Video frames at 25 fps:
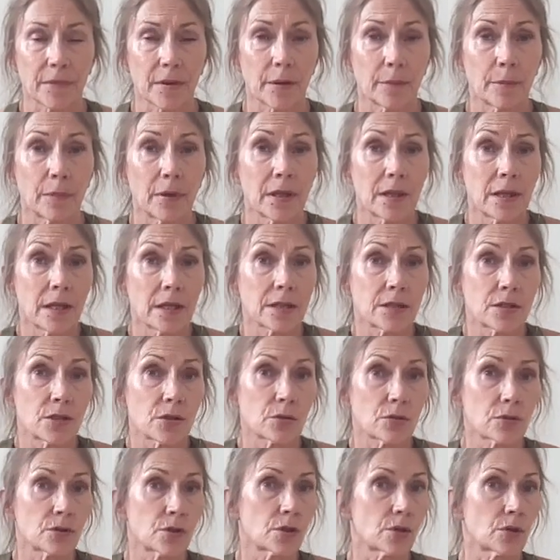But that's
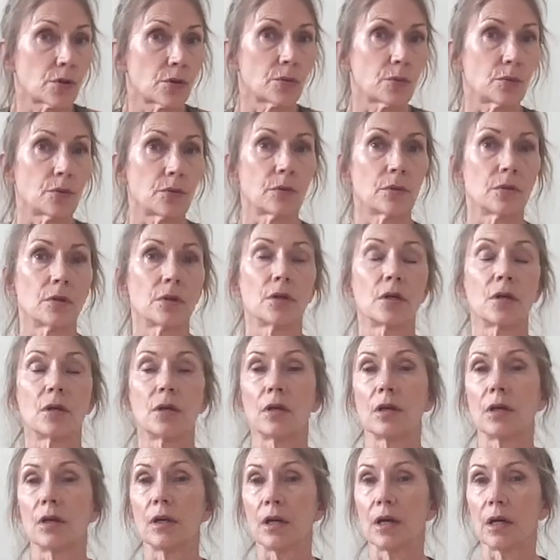also
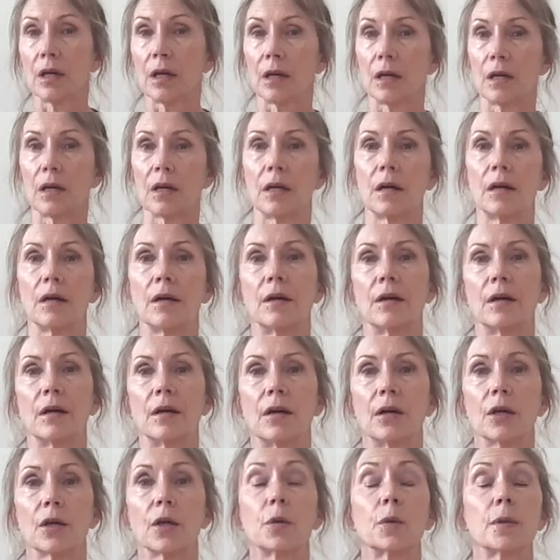
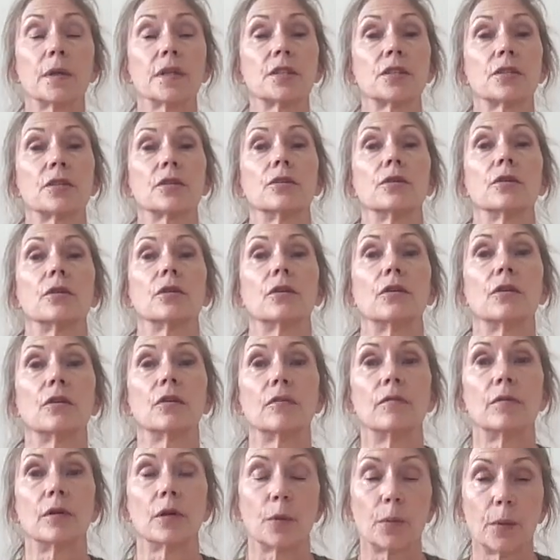a question
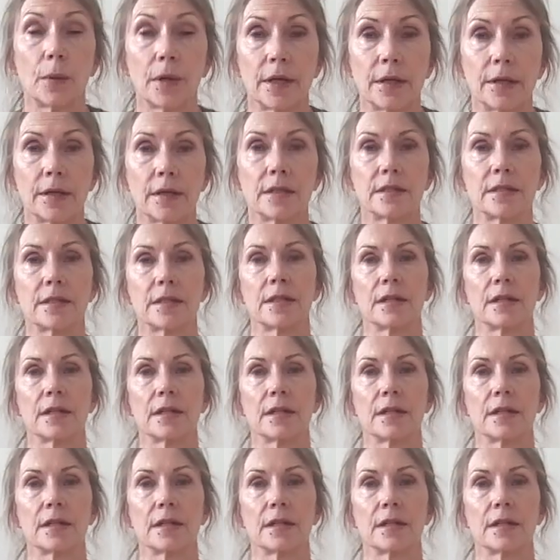of awareness,